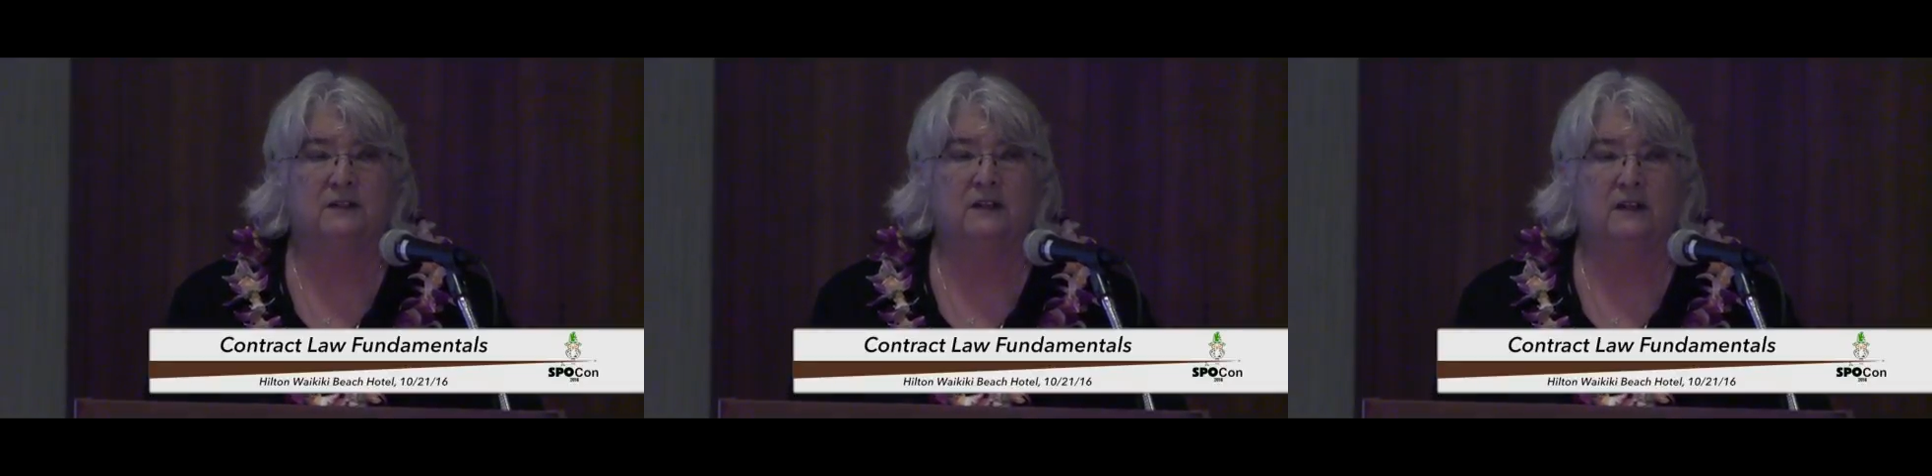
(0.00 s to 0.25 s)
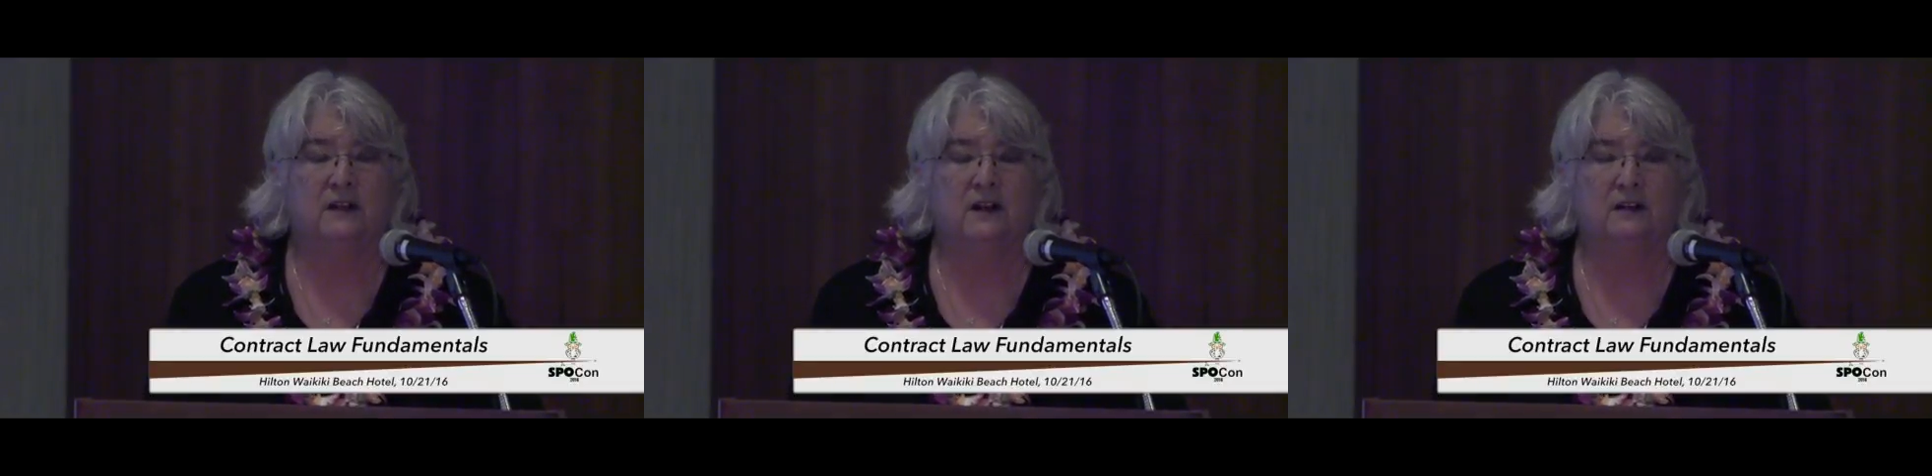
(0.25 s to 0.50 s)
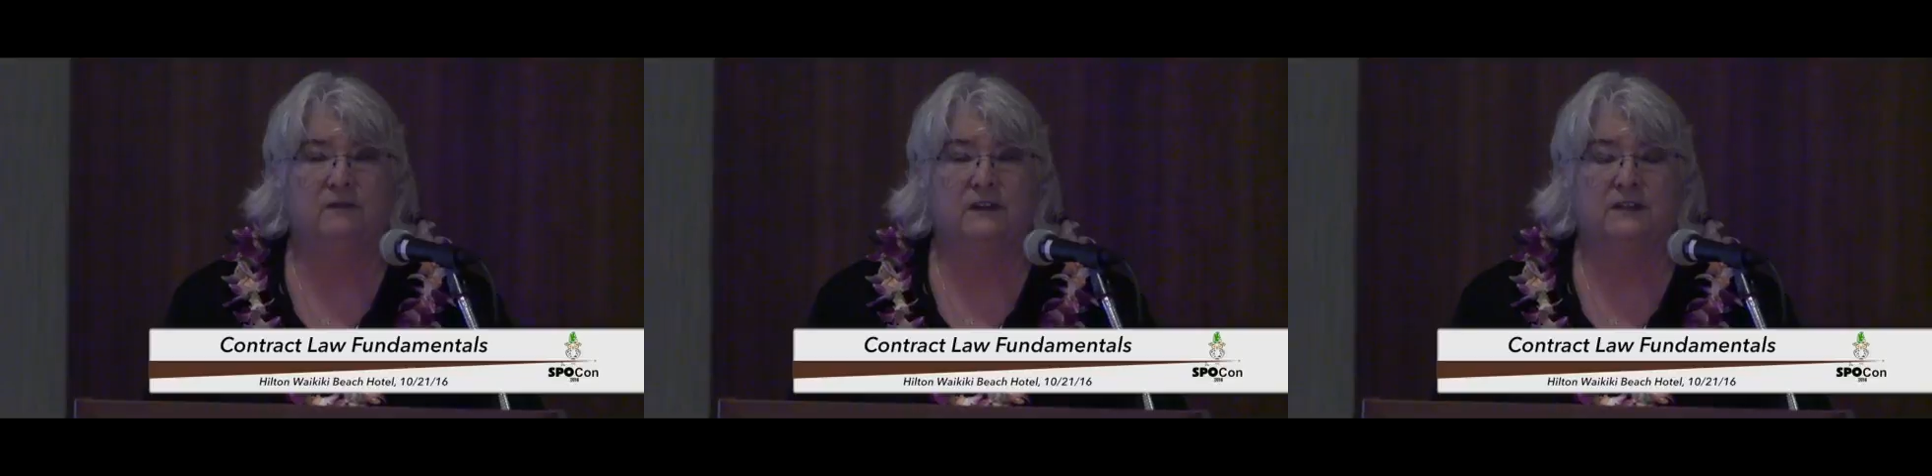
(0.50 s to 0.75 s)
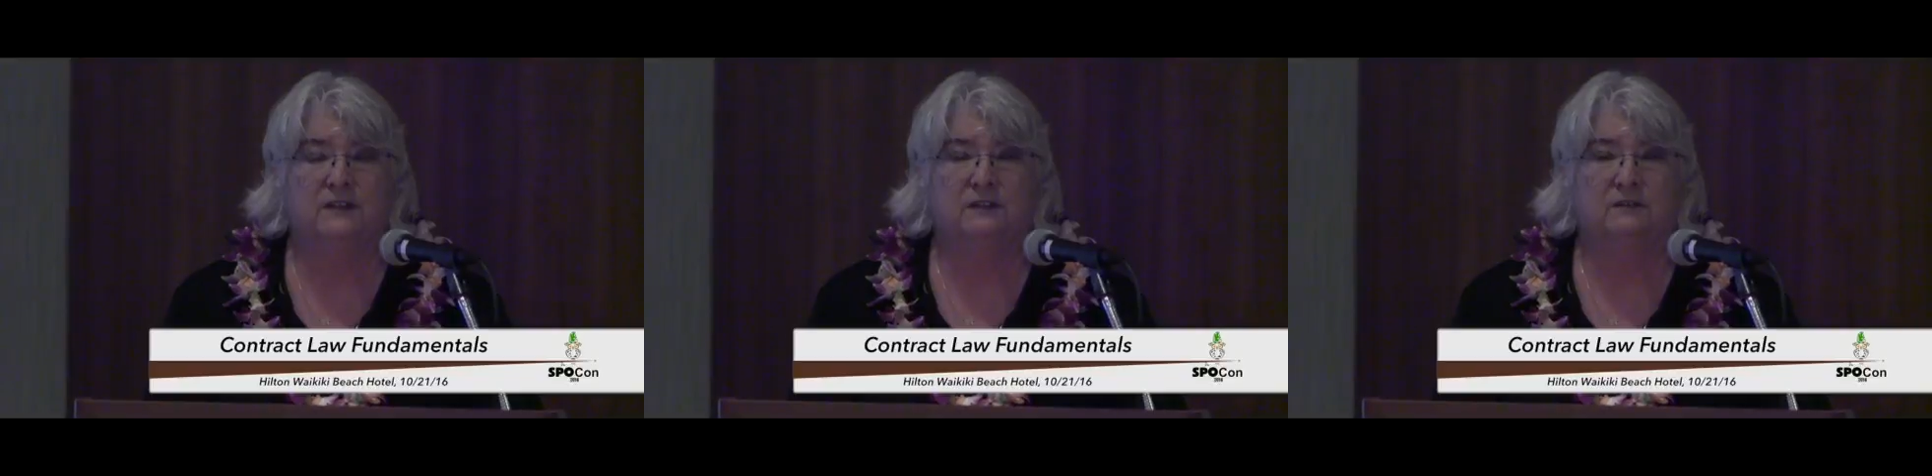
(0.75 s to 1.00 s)
a
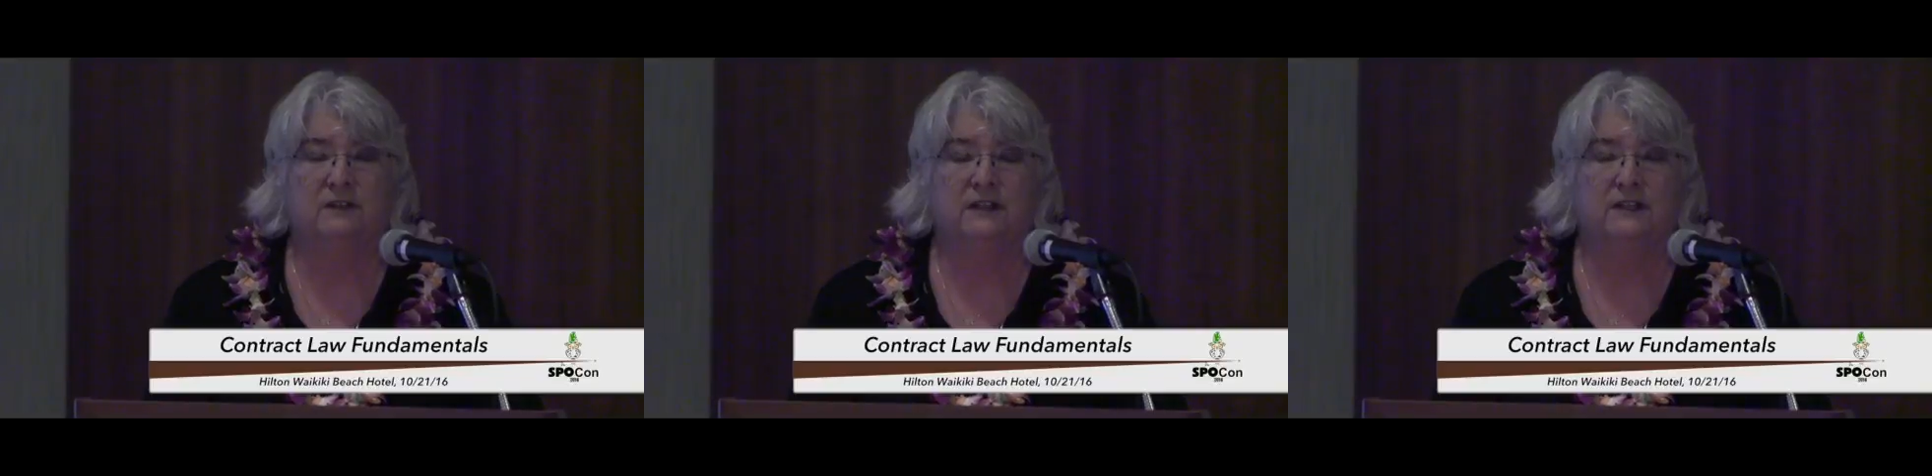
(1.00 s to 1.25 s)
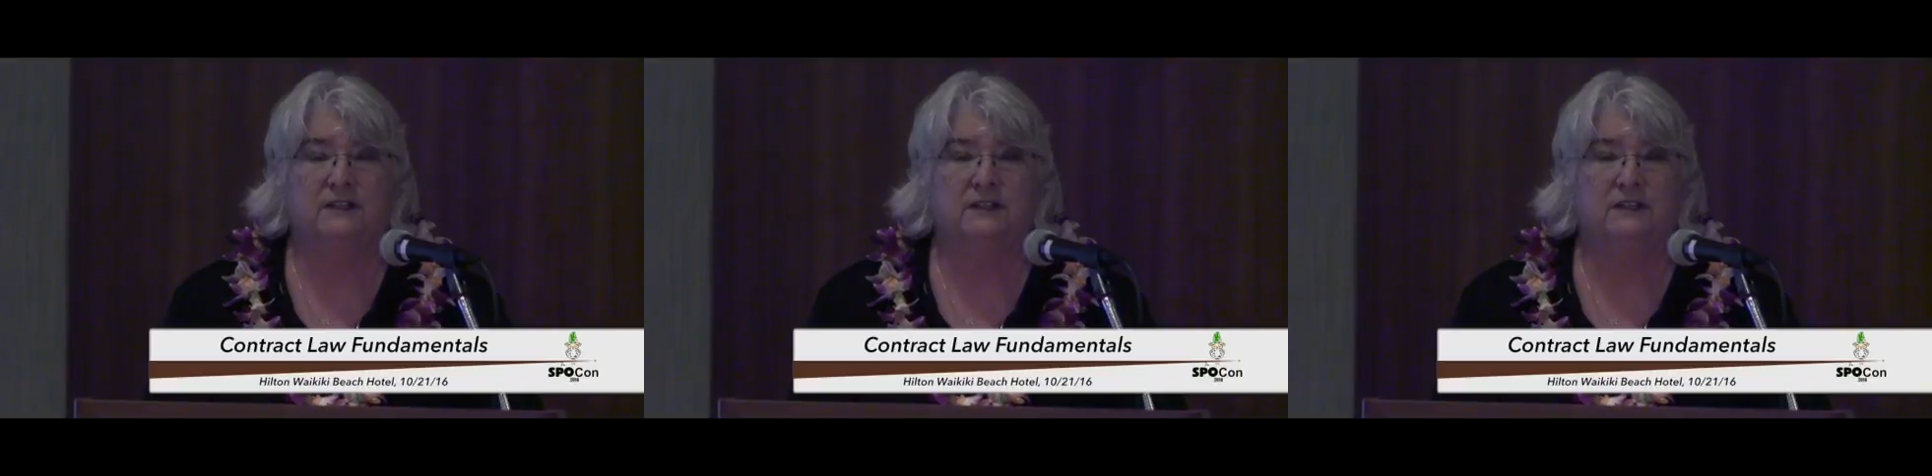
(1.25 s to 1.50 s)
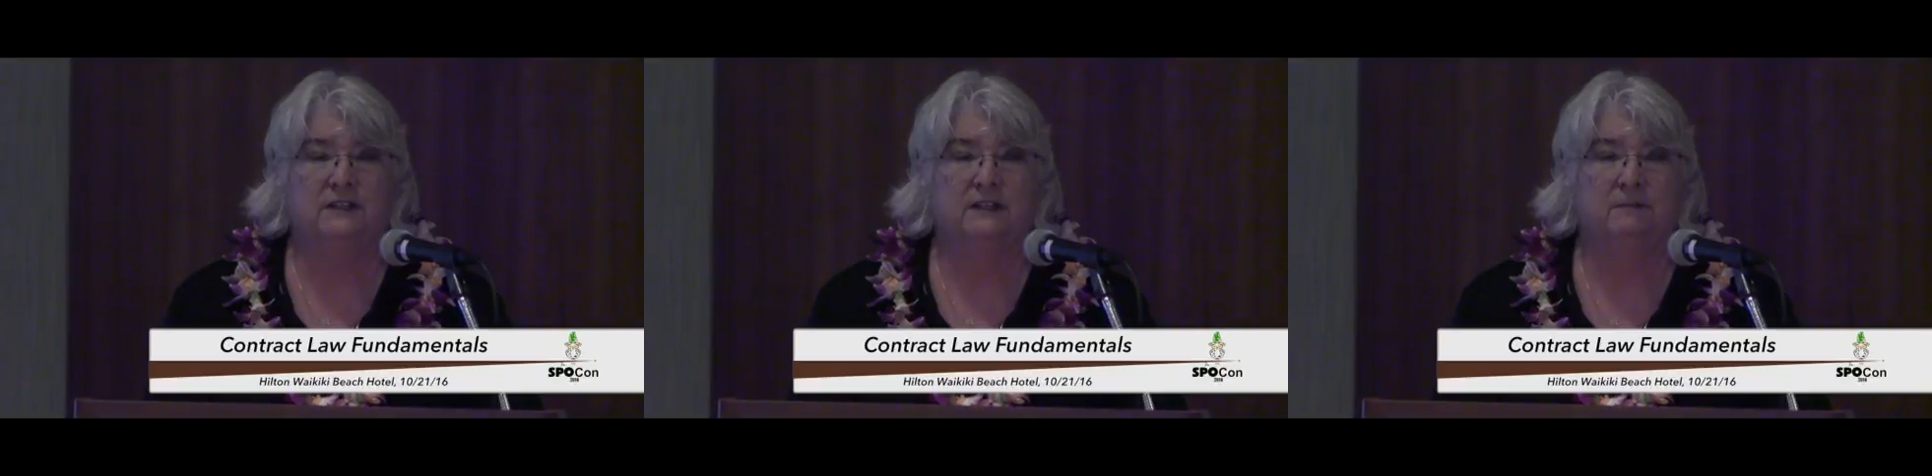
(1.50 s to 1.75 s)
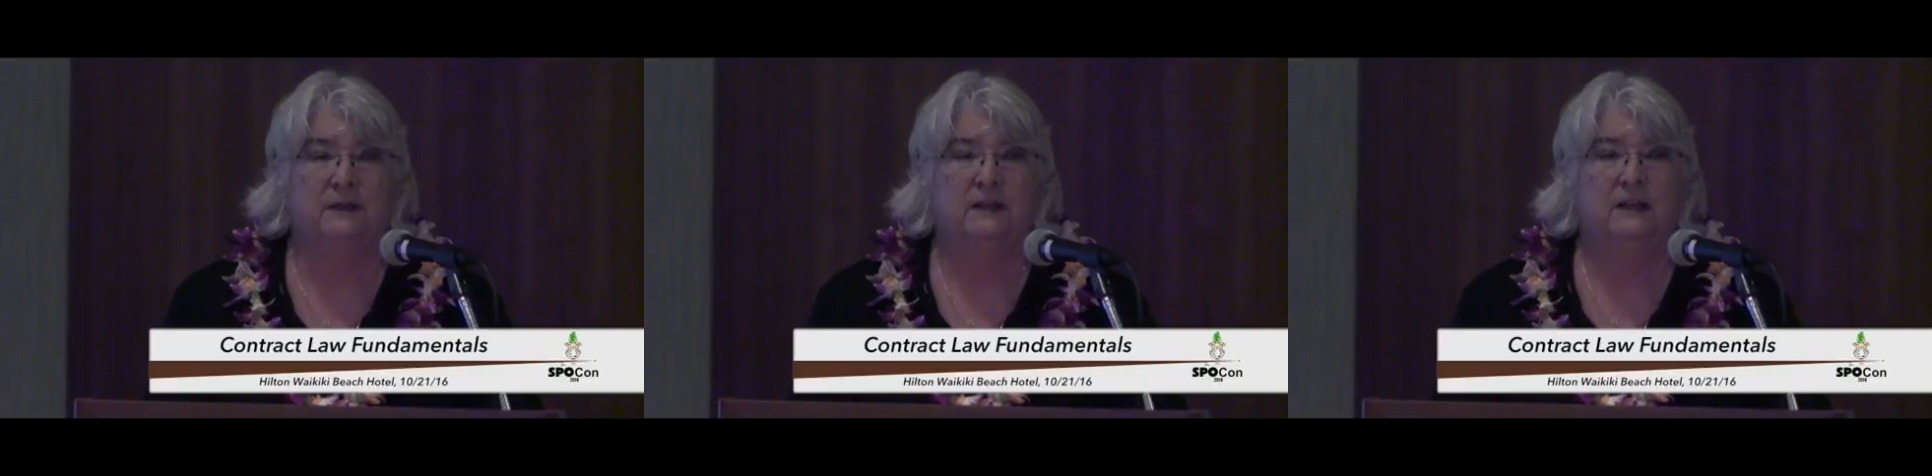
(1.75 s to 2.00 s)
confidential
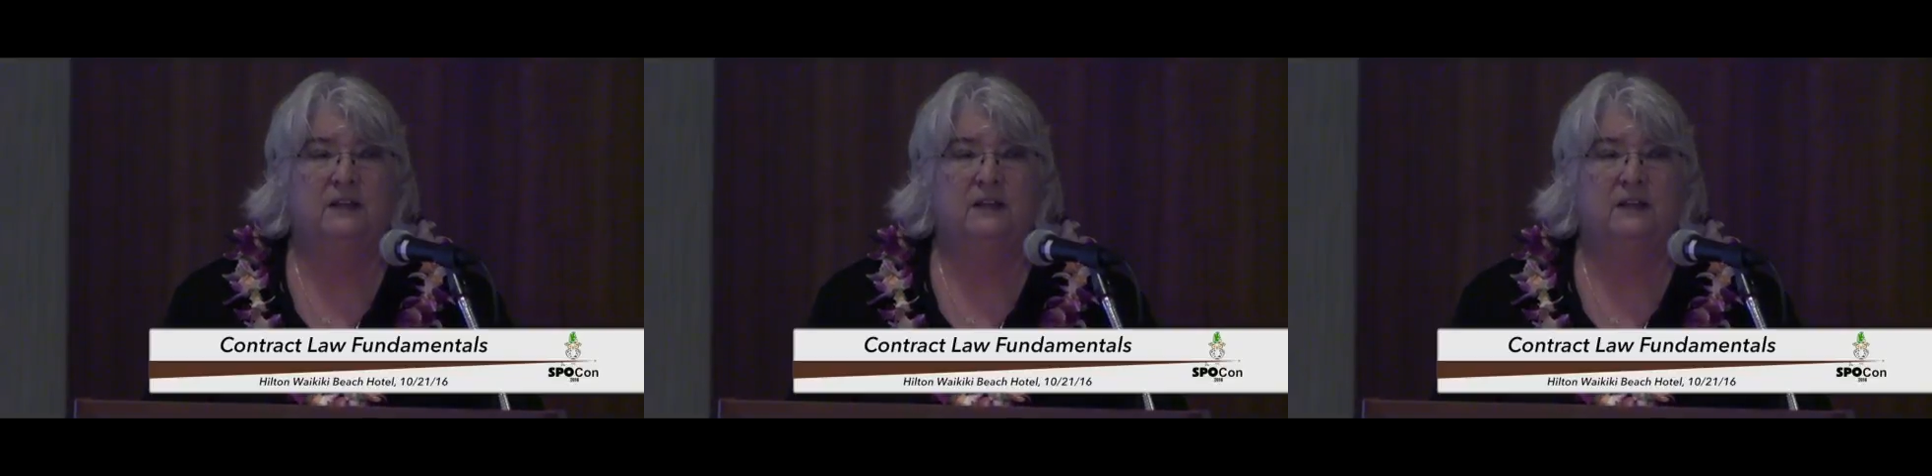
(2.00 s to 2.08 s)
relationship